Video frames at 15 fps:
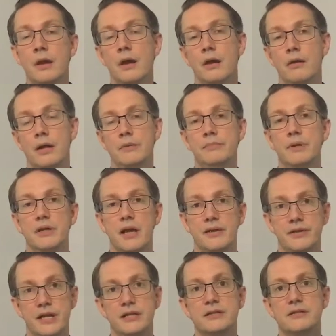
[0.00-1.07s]
Alright, and
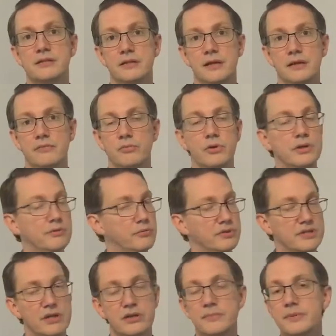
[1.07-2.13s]
that was
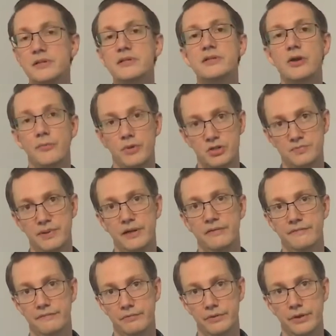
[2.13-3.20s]
going to be so much better
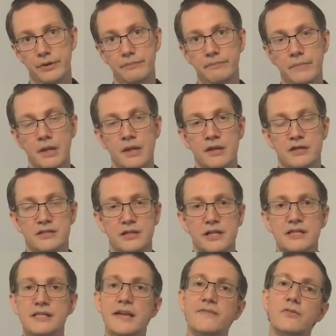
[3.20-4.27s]
for you. So
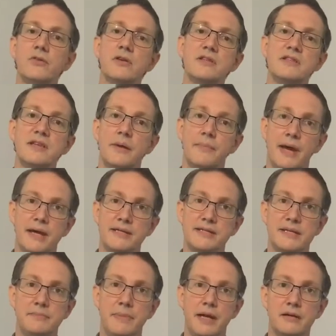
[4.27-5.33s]
let's have a look at some AZ
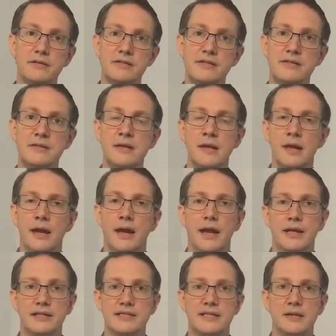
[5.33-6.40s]
mounts
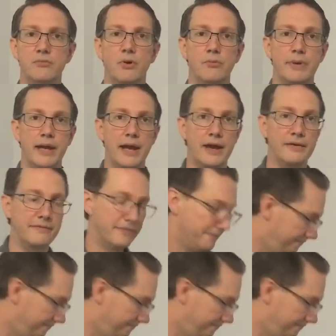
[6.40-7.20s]
and see what we have.